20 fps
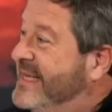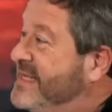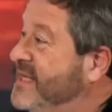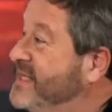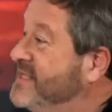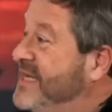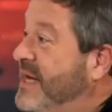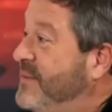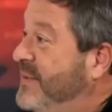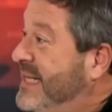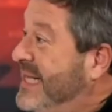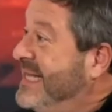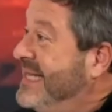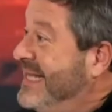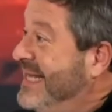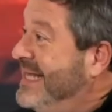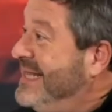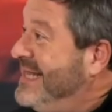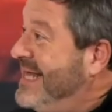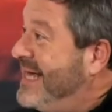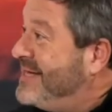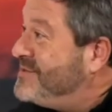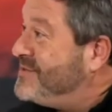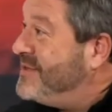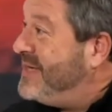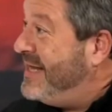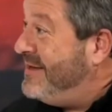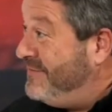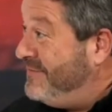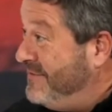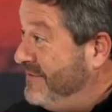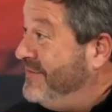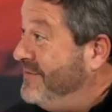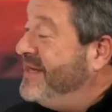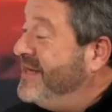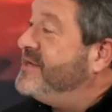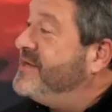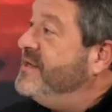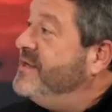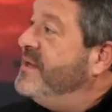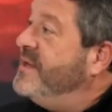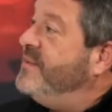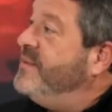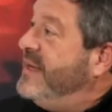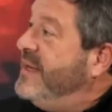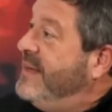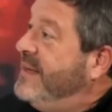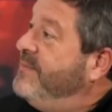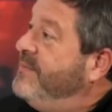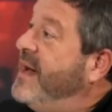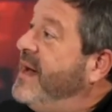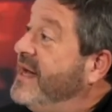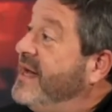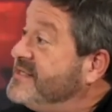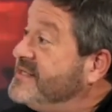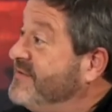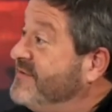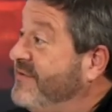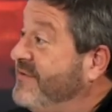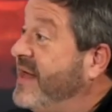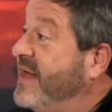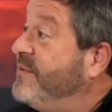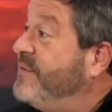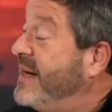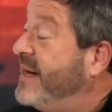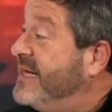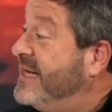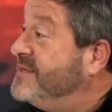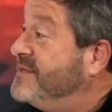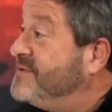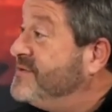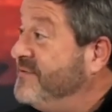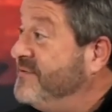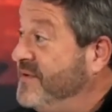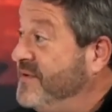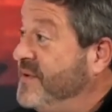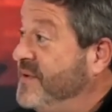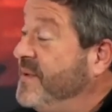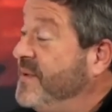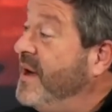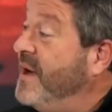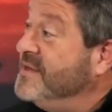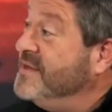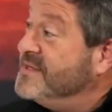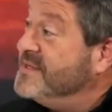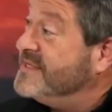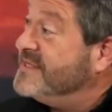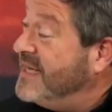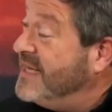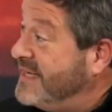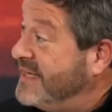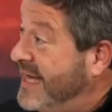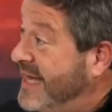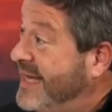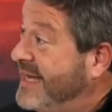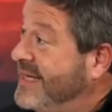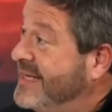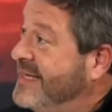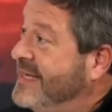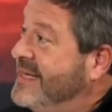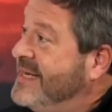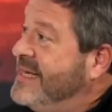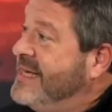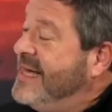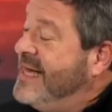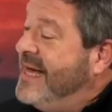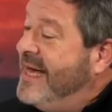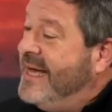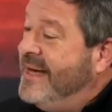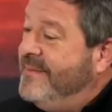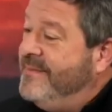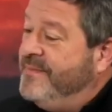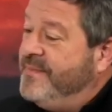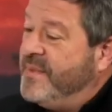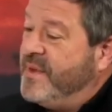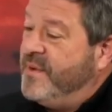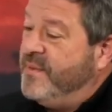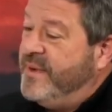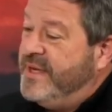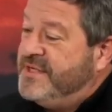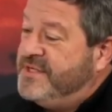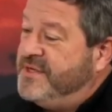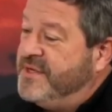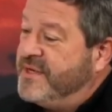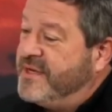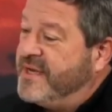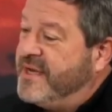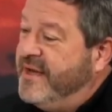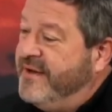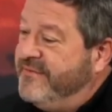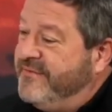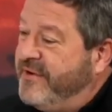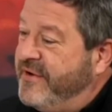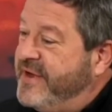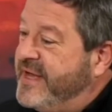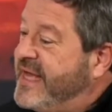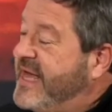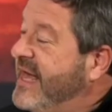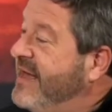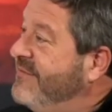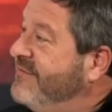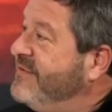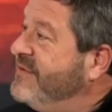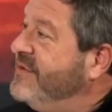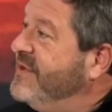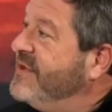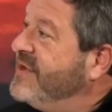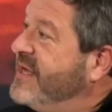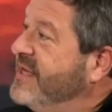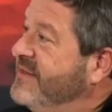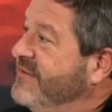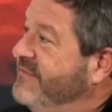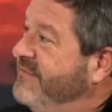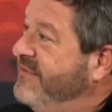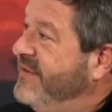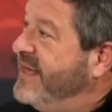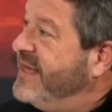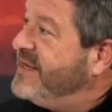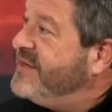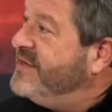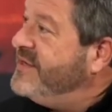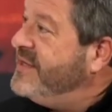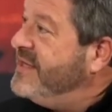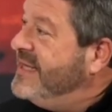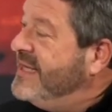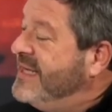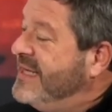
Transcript: turns out we didn't need the extra day for the vehicle. We passed the flight readiness review on Sunday. We took a very careful look at the vehicle,